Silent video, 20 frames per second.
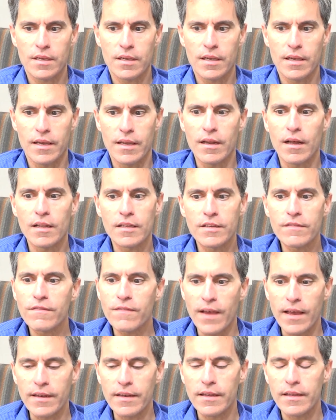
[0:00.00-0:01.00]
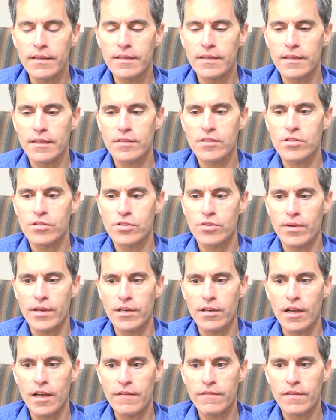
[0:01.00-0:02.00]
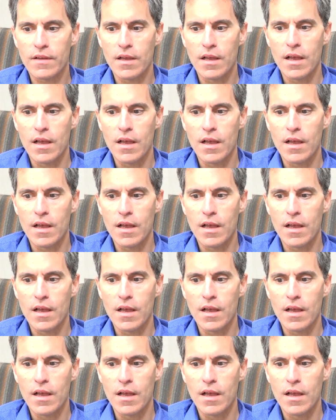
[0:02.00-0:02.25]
and I'll defend it, it's a trade-off,